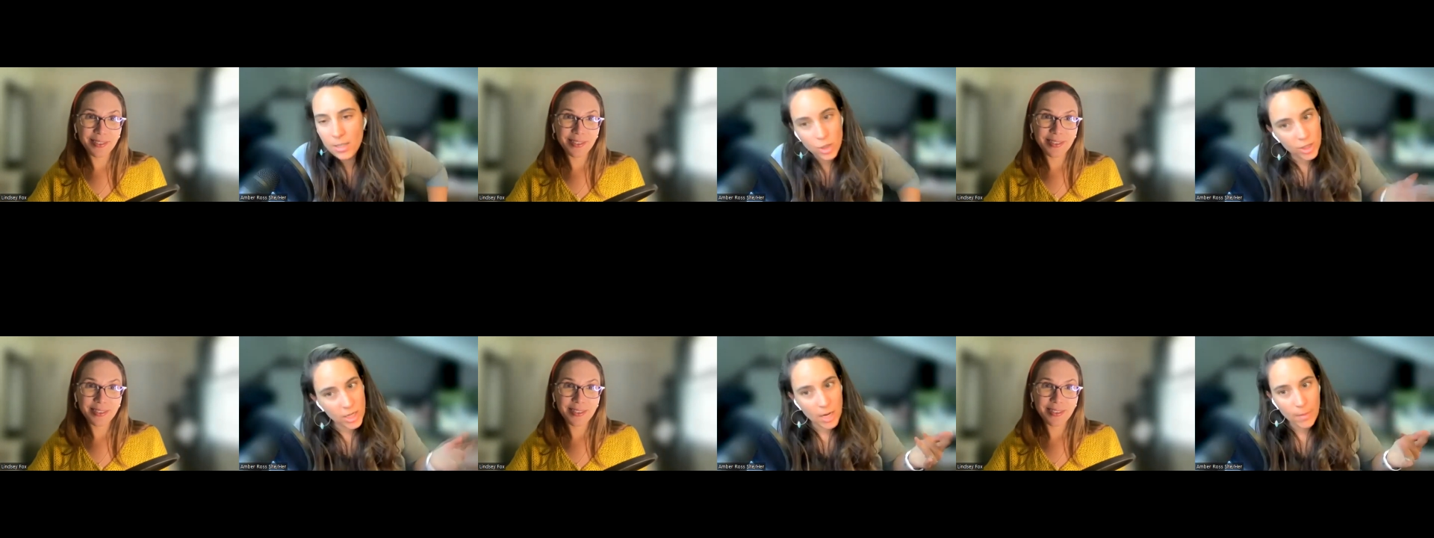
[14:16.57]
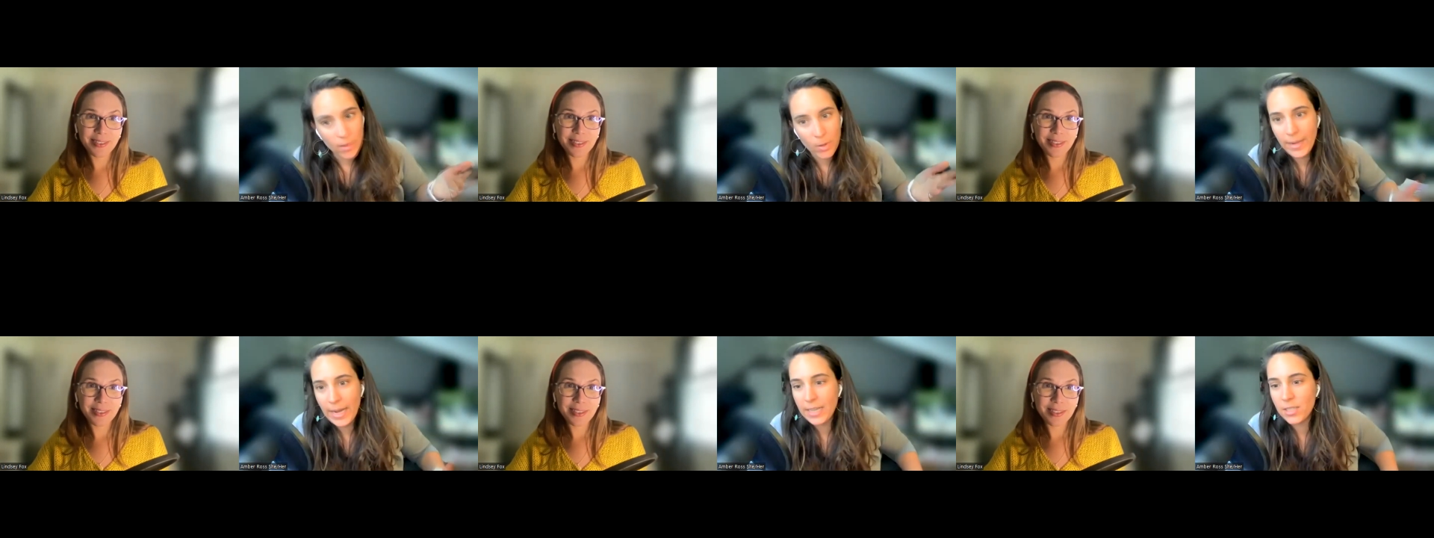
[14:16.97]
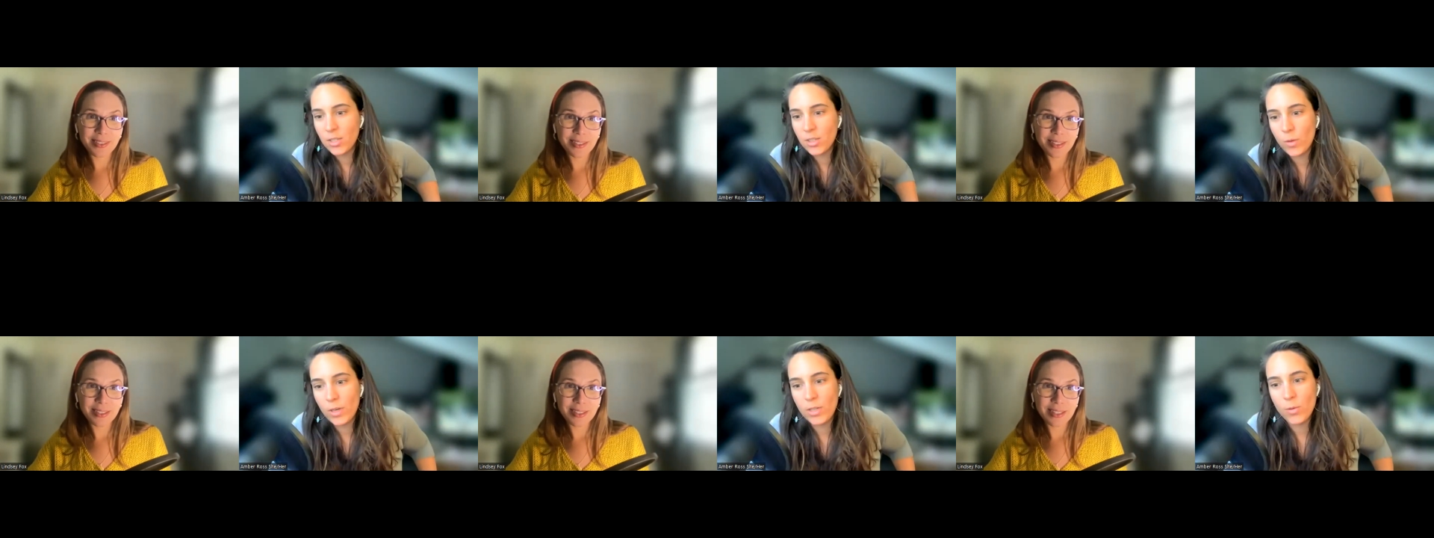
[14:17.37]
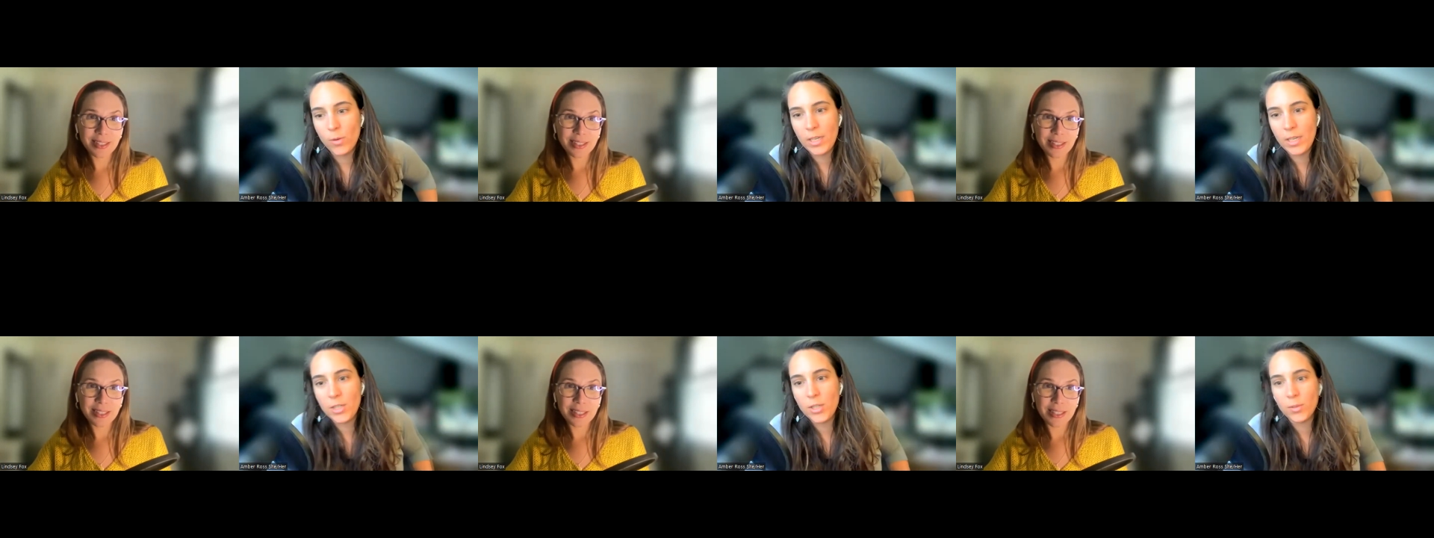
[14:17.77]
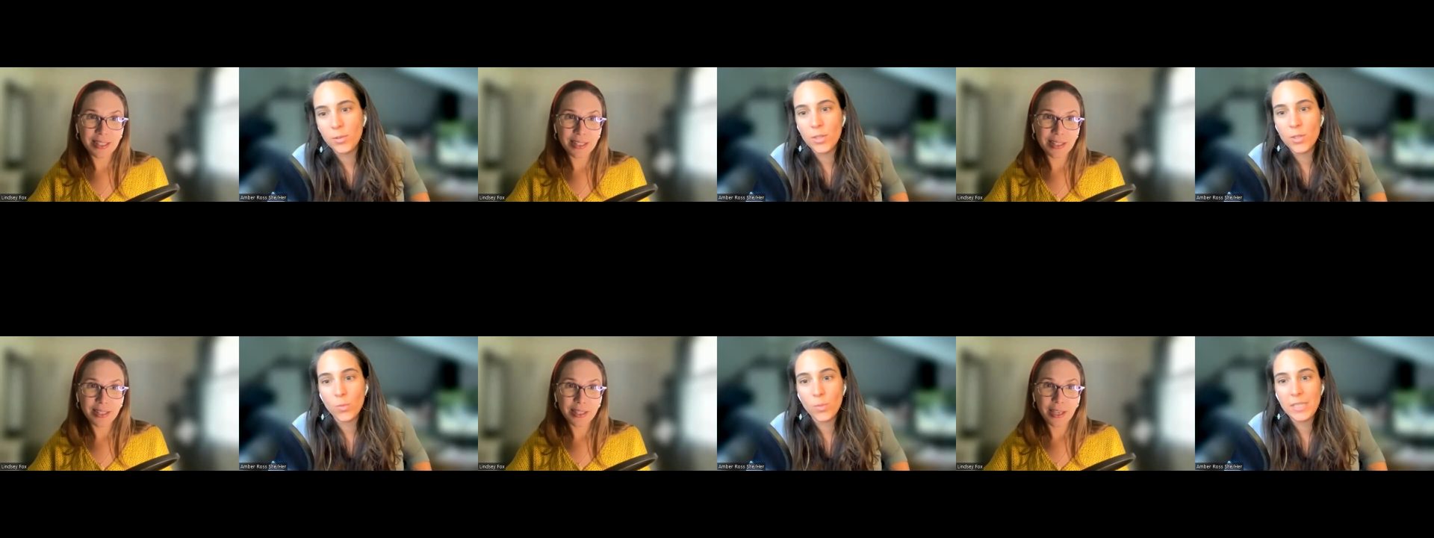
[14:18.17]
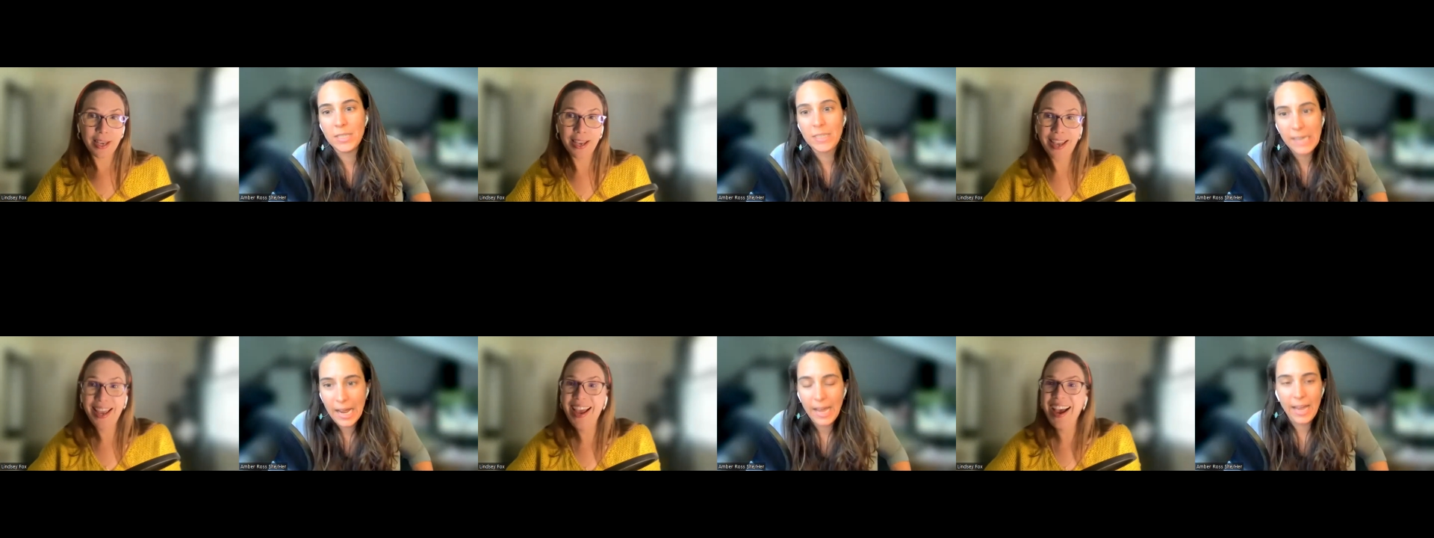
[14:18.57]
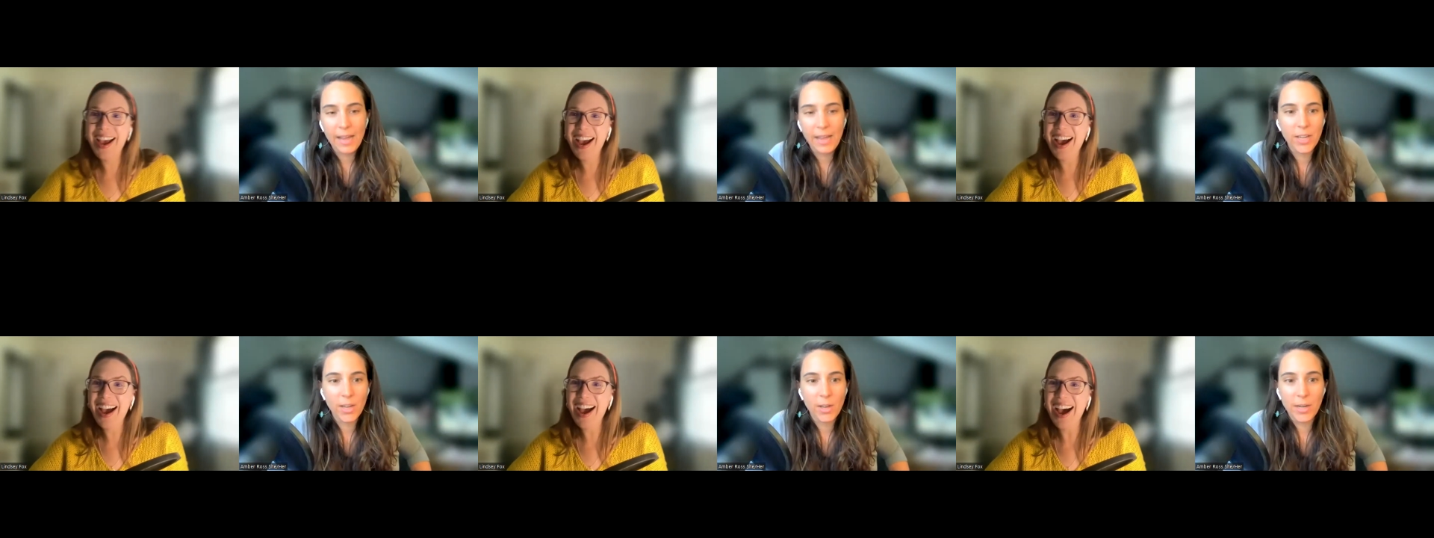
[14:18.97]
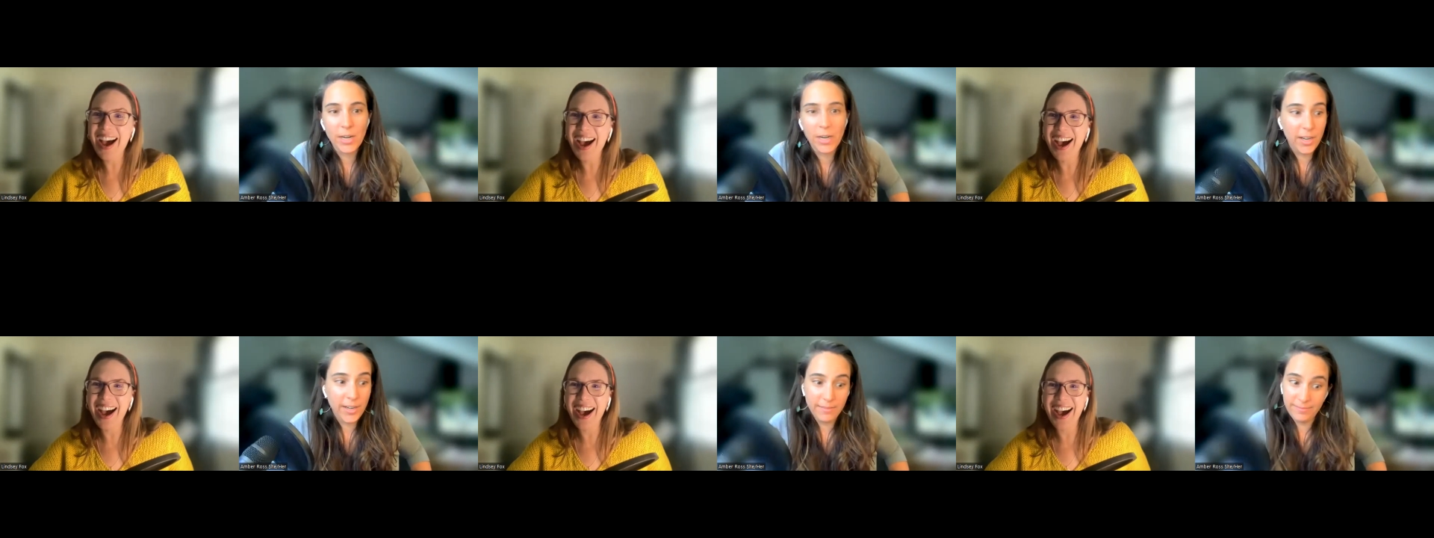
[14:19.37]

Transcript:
Speaker 1: and just come on back to 2022 because we did not have it going on.